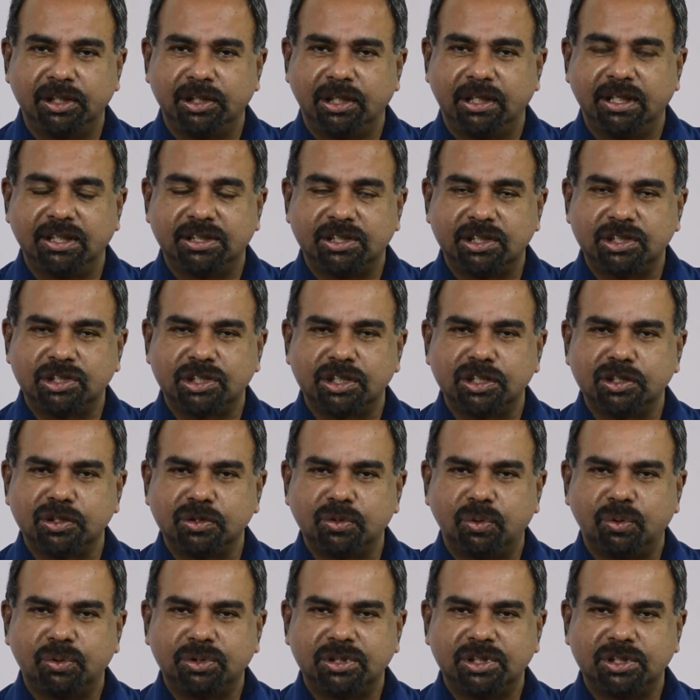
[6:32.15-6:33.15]
it is in
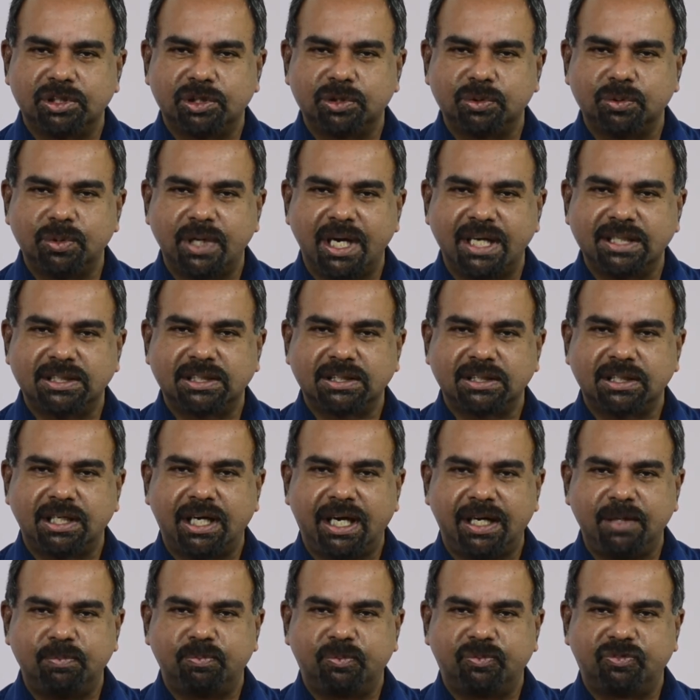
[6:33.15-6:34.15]
order to
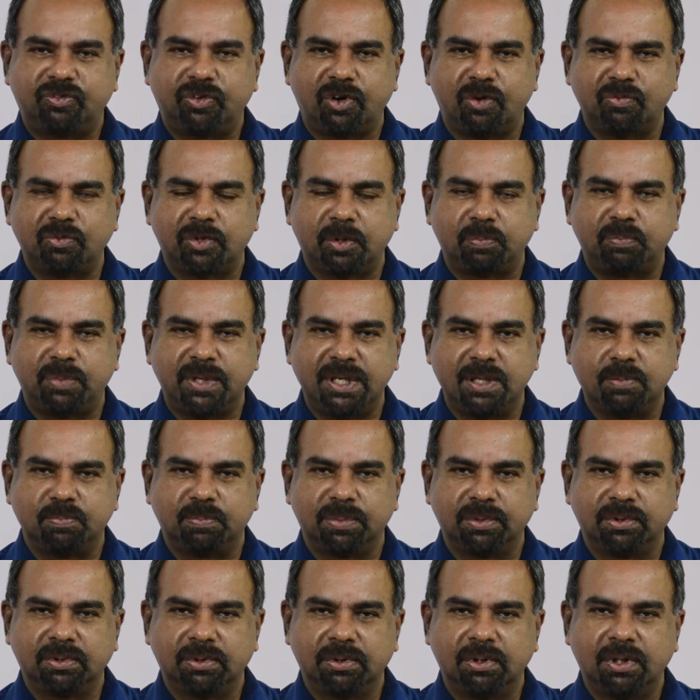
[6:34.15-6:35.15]
escape from the
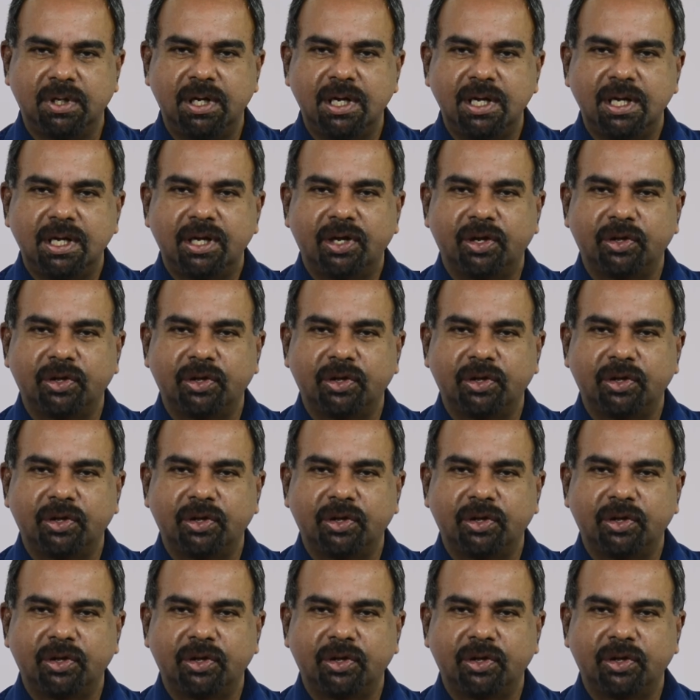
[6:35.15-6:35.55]
people